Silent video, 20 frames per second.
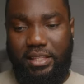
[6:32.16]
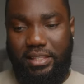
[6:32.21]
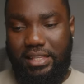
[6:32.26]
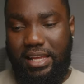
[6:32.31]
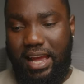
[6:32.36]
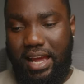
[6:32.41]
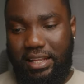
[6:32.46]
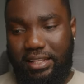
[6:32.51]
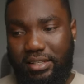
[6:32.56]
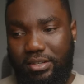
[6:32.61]

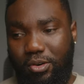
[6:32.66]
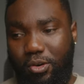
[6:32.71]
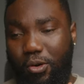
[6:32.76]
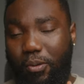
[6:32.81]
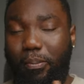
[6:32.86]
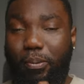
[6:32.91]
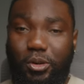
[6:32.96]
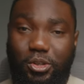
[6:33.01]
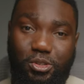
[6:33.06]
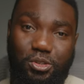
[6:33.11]
that
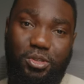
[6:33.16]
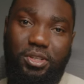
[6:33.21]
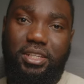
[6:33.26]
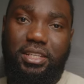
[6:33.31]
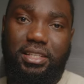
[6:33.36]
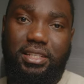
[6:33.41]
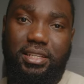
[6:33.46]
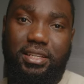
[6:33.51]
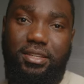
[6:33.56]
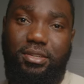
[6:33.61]

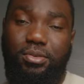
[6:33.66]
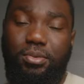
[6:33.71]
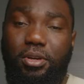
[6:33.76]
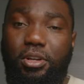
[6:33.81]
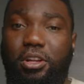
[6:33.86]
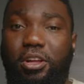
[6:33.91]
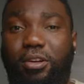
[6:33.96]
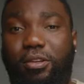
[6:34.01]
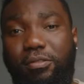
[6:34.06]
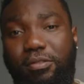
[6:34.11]
opportunity to a
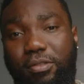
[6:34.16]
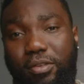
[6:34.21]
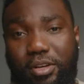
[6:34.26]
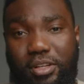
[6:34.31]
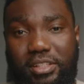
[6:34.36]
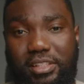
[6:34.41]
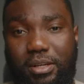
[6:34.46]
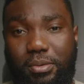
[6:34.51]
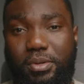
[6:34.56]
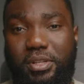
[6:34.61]
lot of
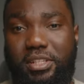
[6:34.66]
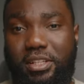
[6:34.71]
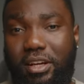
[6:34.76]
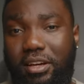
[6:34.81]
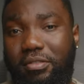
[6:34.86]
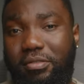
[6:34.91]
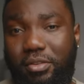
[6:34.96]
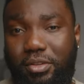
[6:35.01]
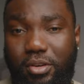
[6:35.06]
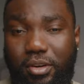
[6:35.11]
us that were
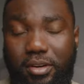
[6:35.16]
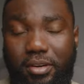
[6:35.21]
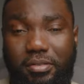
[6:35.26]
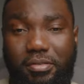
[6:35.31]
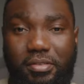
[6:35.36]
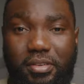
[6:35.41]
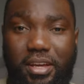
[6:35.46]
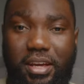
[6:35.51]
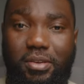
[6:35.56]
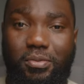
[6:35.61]
starting
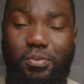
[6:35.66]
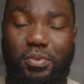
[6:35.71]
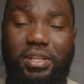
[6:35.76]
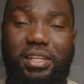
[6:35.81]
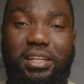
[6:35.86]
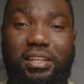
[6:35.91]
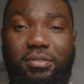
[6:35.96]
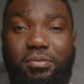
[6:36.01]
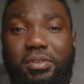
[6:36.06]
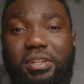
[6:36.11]
photography and we
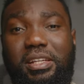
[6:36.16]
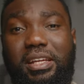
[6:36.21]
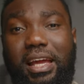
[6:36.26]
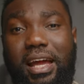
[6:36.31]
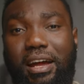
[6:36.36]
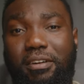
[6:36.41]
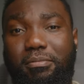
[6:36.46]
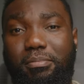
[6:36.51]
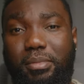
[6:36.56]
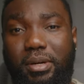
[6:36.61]
didn't really
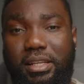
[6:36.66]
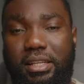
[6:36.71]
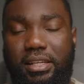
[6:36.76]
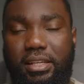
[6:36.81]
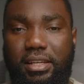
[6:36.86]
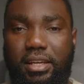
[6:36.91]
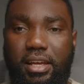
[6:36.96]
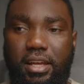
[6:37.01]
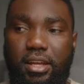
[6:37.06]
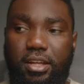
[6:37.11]
have
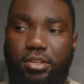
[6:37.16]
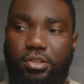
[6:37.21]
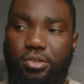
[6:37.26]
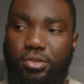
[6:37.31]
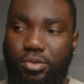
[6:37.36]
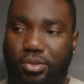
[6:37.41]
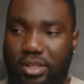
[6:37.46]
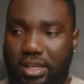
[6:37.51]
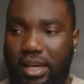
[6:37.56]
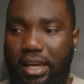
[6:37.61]
money
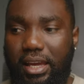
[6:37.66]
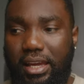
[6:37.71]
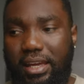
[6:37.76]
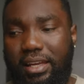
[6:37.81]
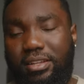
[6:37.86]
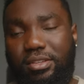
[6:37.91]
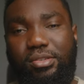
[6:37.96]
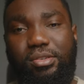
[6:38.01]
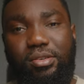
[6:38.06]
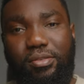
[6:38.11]
to get
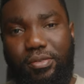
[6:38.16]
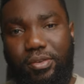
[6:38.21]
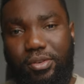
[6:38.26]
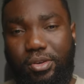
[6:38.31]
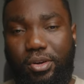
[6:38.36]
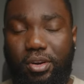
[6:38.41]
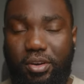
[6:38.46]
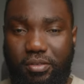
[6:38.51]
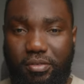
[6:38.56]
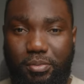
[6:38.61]
into the
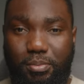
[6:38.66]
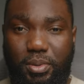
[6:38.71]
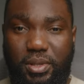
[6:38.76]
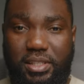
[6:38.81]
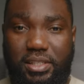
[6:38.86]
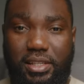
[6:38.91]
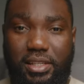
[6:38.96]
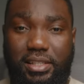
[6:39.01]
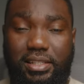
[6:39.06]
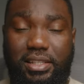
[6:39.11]
photography
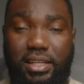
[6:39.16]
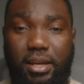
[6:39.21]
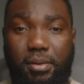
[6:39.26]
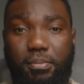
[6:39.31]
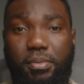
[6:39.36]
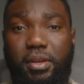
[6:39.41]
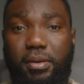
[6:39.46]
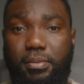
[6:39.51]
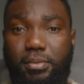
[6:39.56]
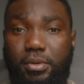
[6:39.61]
business and
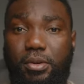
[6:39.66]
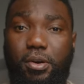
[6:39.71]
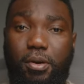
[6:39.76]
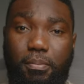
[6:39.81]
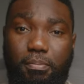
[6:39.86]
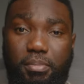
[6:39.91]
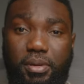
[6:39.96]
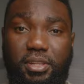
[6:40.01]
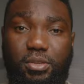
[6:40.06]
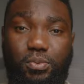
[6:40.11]
be able to
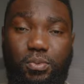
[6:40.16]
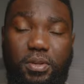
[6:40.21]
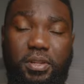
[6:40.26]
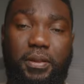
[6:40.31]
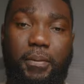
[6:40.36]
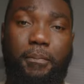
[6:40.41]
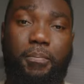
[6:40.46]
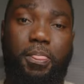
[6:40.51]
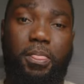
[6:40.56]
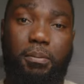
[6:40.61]
compete with
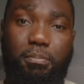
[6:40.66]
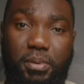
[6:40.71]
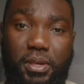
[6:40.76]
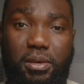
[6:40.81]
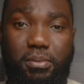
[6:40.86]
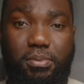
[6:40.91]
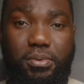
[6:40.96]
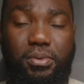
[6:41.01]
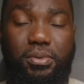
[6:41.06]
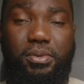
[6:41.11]

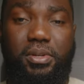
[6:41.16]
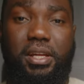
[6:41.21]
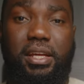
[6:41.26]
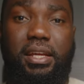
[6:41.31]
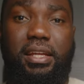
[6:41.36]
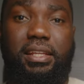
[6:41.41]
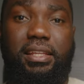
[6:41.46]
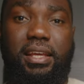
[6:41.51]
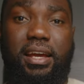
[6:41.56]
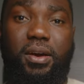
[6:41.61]
people
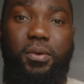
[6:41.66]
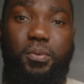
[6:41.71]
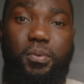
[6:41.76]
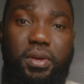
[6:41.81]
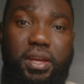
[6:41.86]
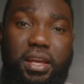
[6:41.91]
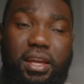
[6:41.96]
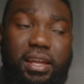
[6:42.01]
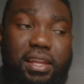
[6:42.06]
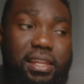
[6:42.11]
that
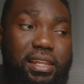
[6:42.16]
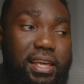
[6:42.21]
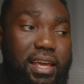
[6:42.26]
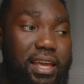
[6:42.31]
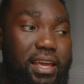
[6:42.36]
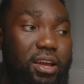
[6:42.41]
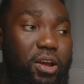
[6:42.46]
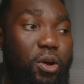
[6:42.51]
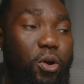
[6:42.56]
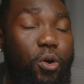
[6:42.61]
were
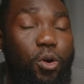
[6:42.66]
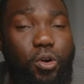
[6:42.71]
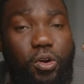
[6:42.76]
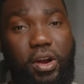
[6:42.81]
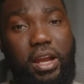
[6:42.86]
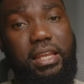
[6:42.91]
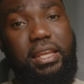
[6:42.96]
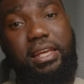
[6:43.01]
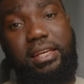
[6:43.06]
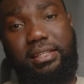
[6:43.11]
like
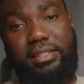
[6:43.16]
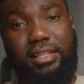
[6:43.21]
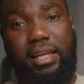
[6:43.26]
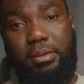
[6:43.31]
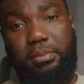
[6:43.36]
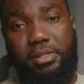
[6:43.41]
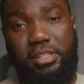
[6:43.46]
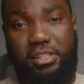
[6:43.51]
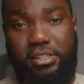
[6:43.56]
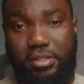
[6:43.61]
already
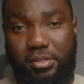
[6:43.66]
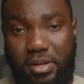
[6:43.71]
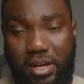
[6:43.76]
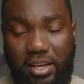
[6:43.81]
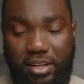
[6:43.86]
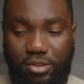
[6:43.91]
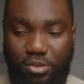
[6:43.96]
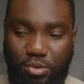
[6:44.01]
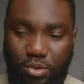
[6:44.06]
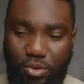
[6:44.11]
established,
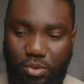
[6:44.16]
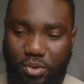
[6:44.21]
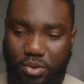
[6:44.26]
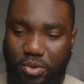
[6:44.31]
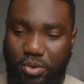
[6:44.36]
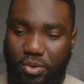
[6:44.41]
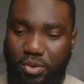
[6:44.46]
right? So